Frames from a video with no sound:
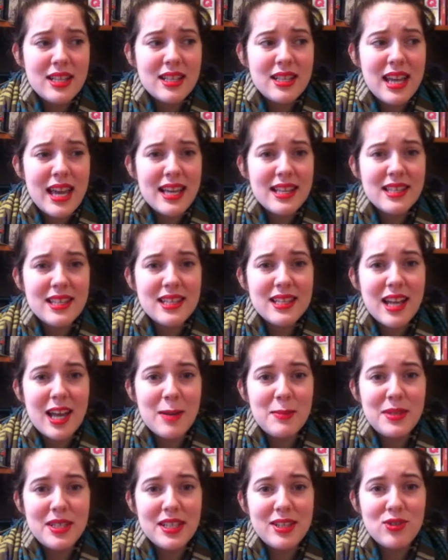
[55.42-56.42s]
takes the
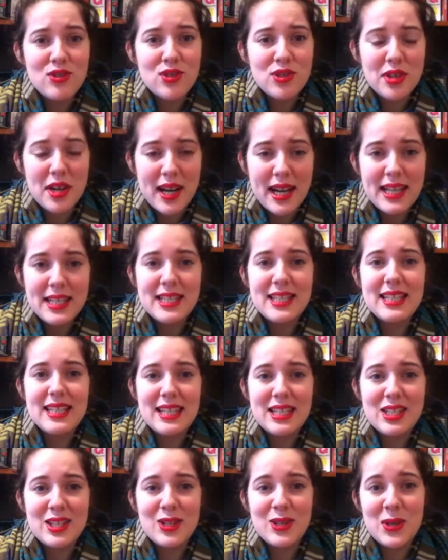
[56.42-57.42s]
time to try to
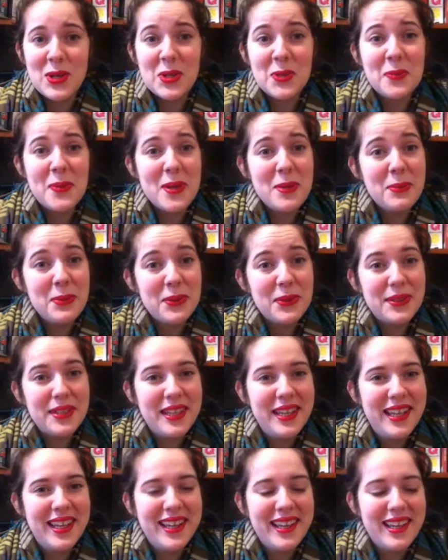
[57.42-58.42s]
get to know people,
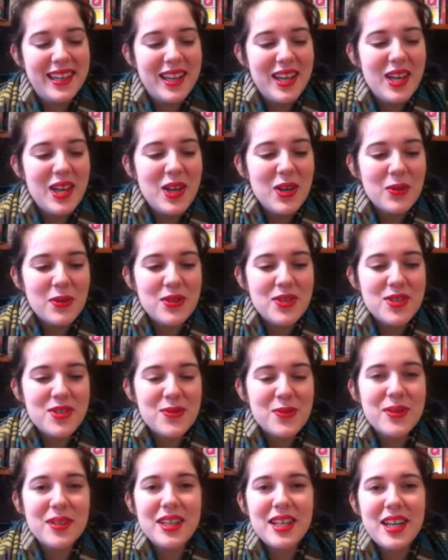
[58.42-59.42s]
which
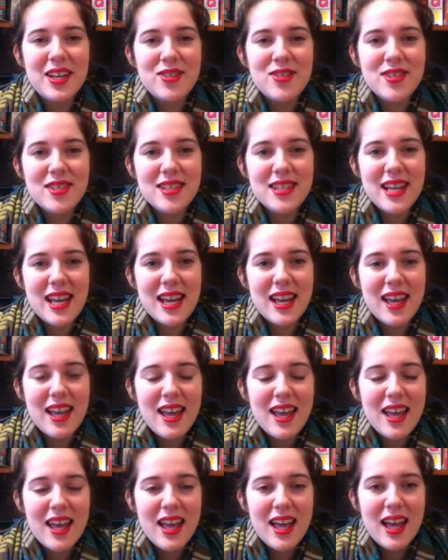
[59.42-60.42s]
is really interesting
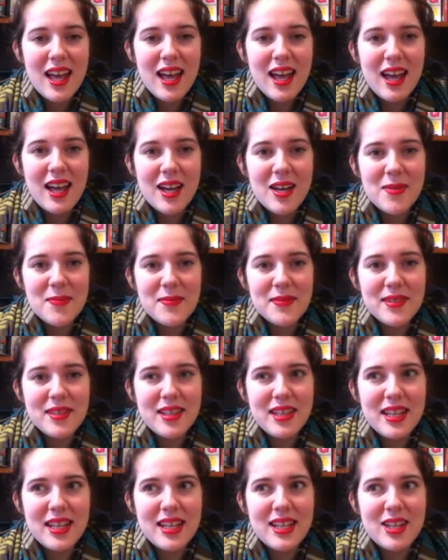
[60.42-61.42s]

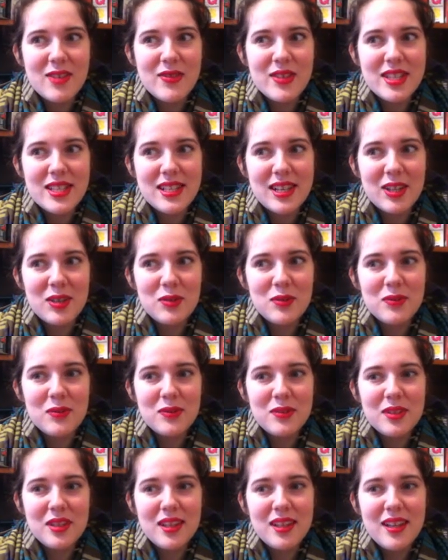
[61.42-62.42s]
in and of
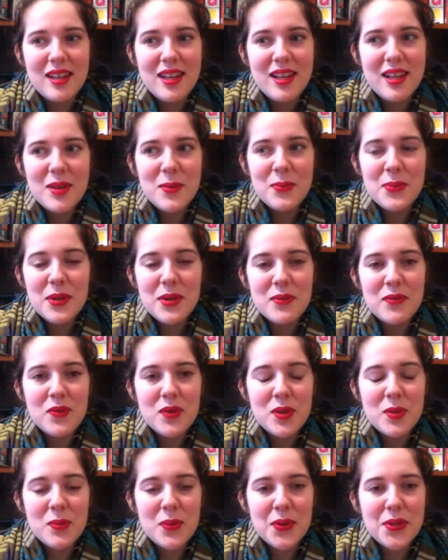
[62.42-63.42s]
itself. But
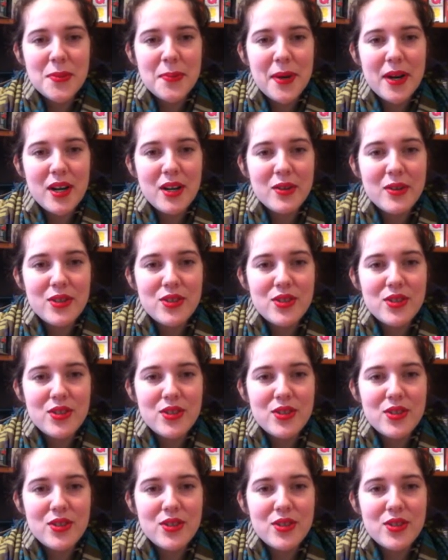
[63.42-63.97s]
for the most part,